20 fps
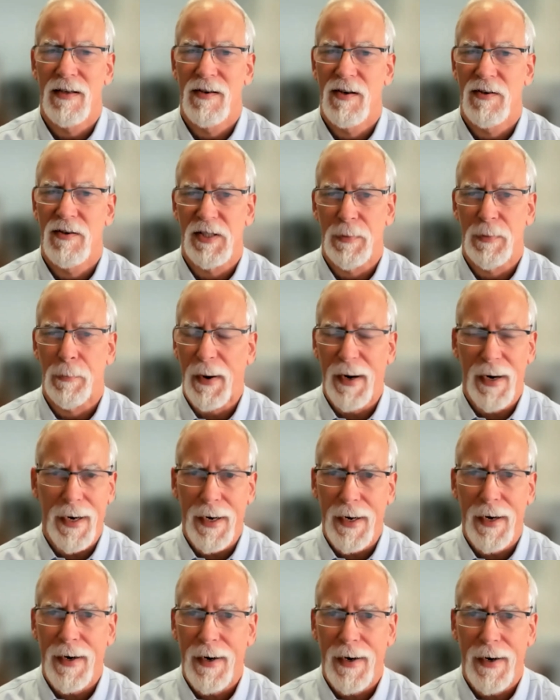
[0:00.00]
You hear
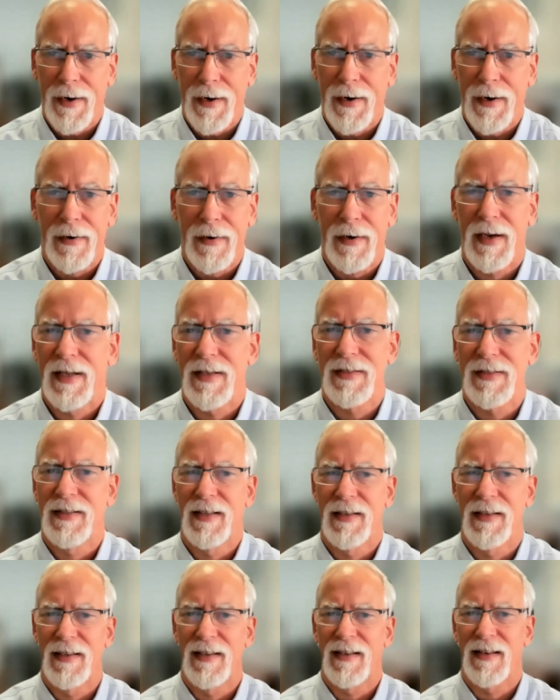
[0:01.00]
as
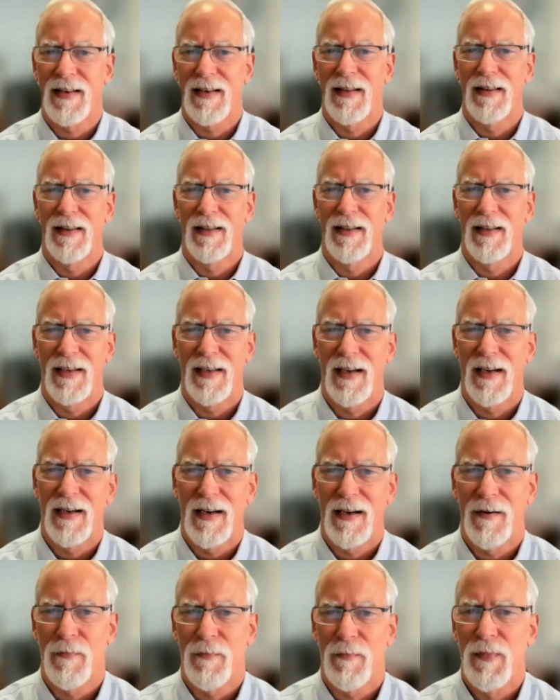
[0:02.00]
the, the
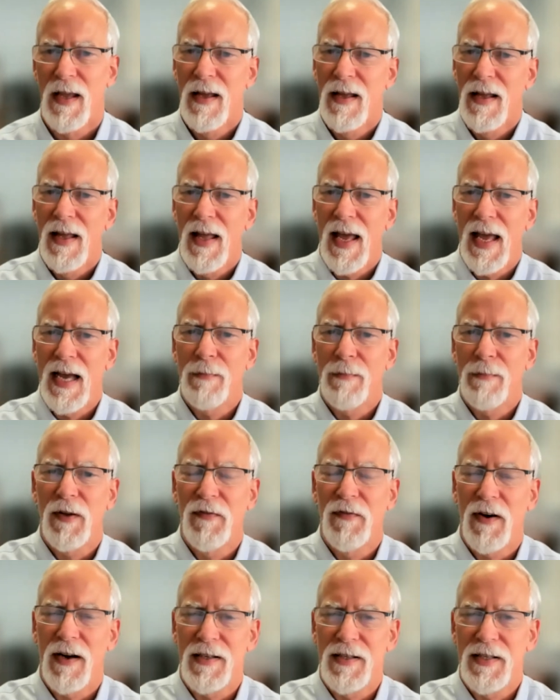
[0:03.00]
uh,
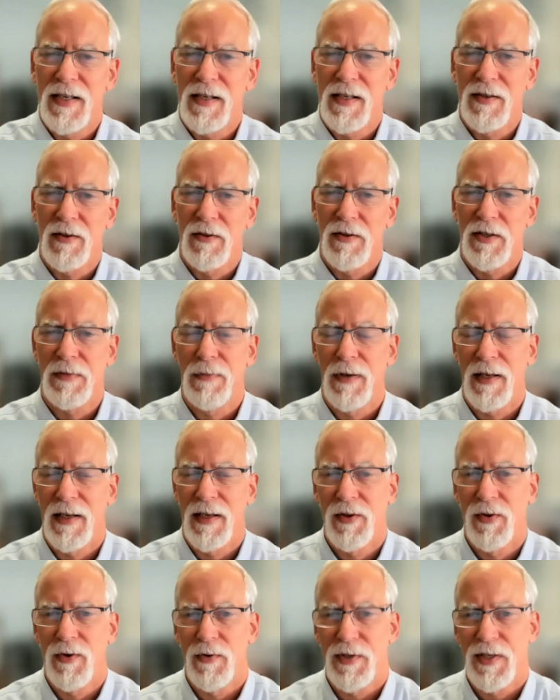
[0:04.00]
amplified signal is
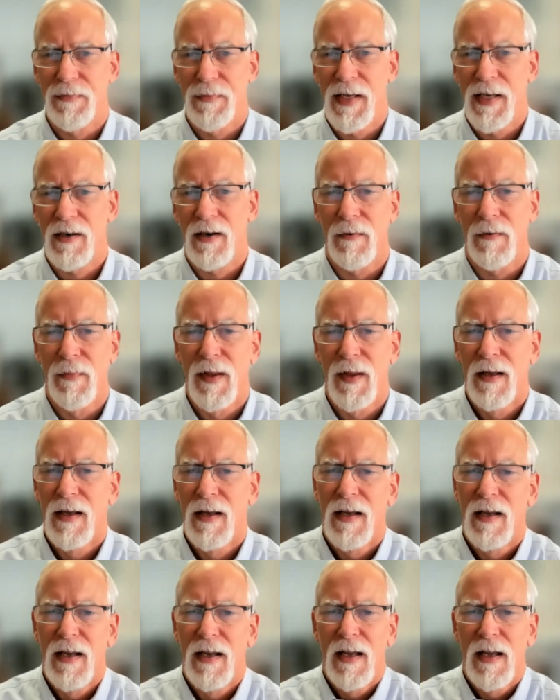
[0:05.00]
played through a speaker.
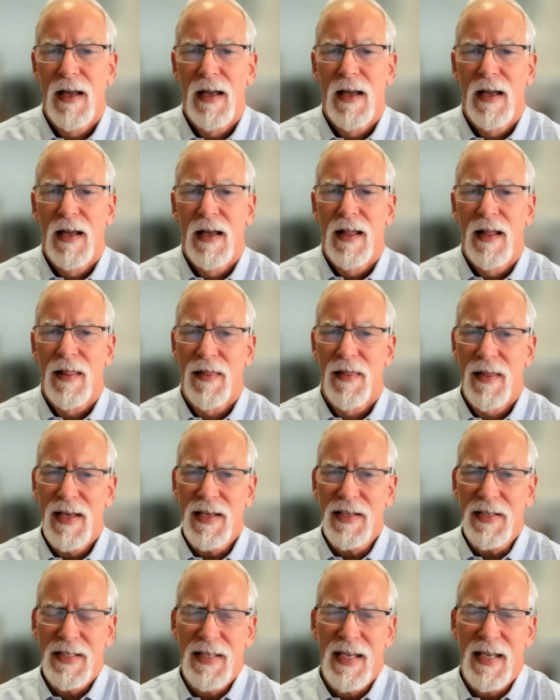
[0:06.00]

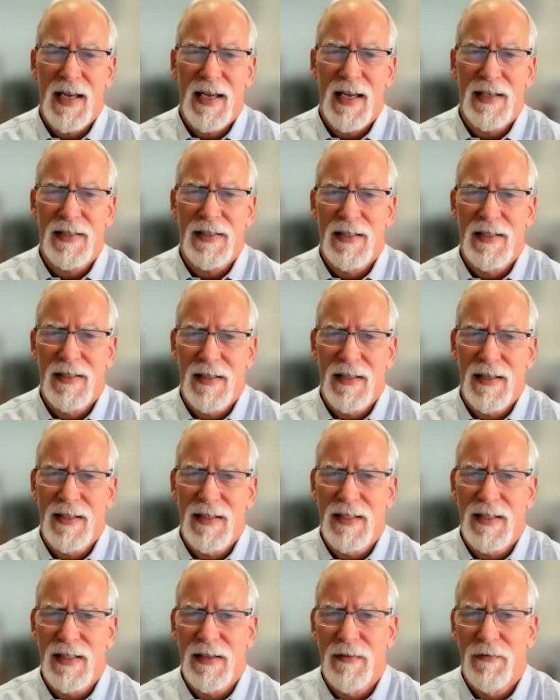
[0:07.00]
This test
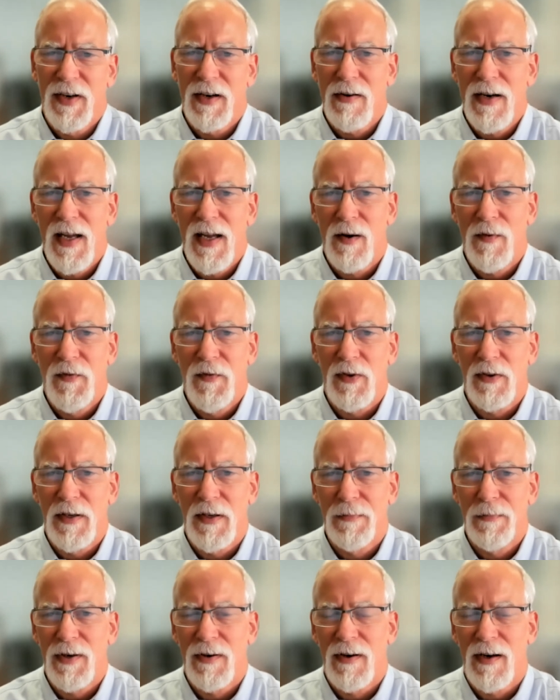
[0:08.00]
is very helpful
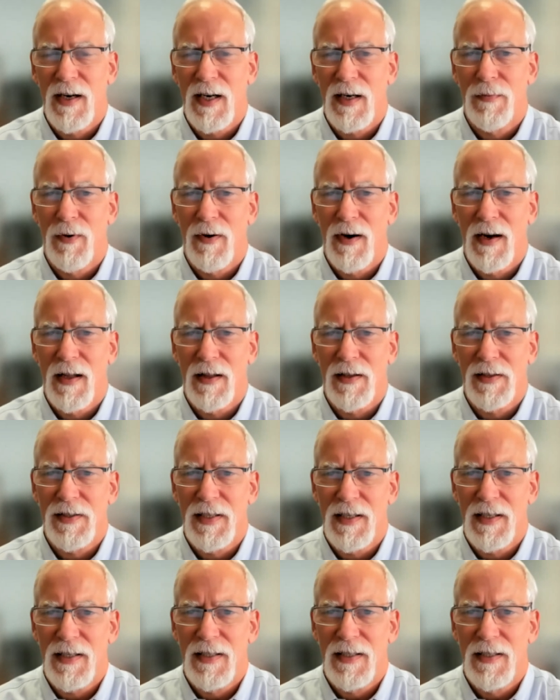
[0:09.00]
in periodic
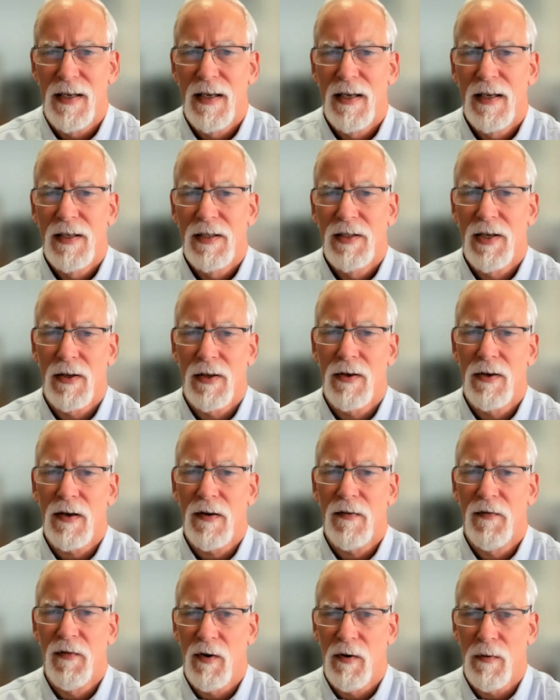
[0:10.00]
paralysis to
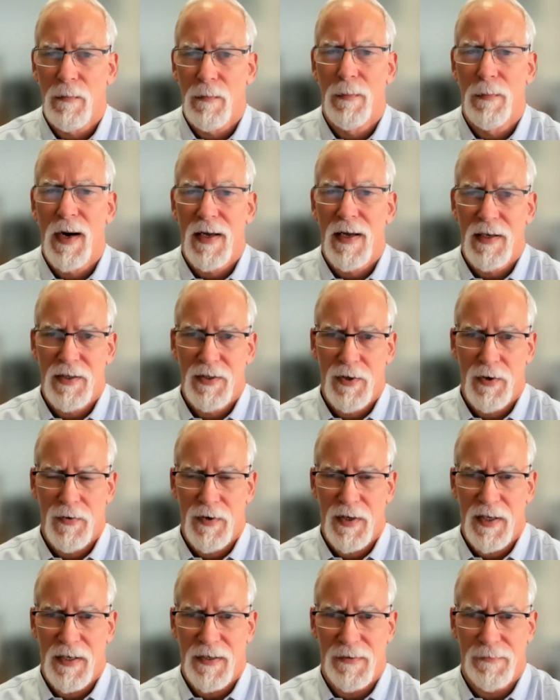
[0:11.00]
look for
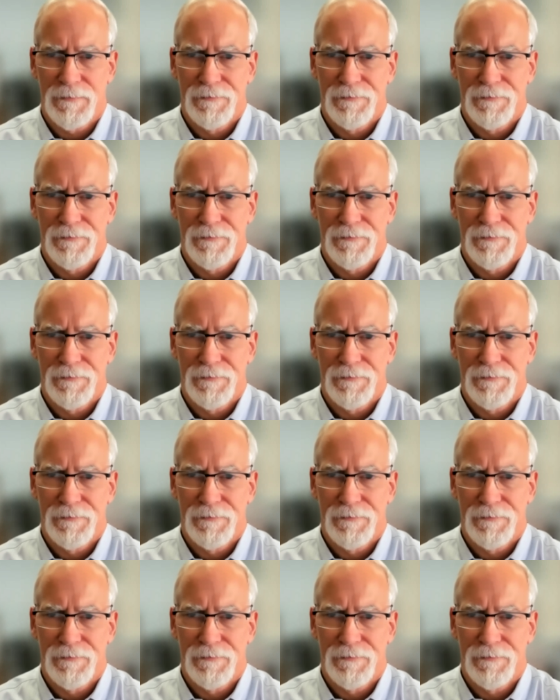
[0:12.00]
myotonia.